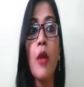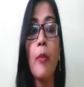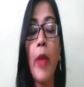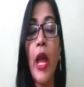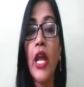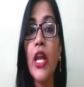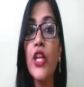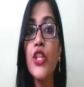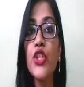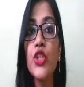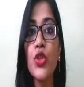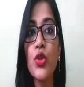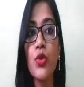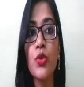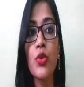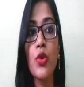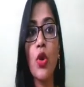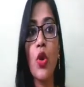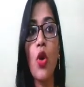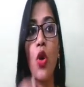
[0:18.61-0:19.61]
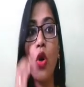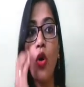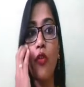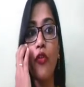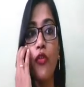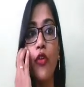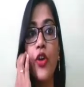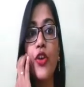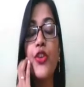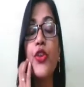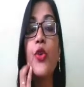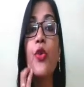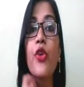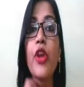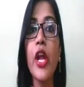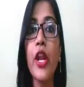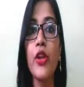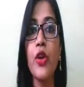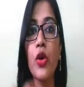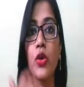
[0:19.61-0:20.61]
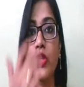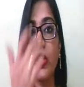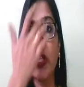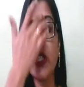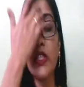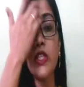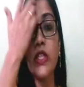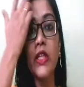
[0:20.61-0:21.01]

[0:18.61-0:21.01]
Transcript: packaging of a eukaryotic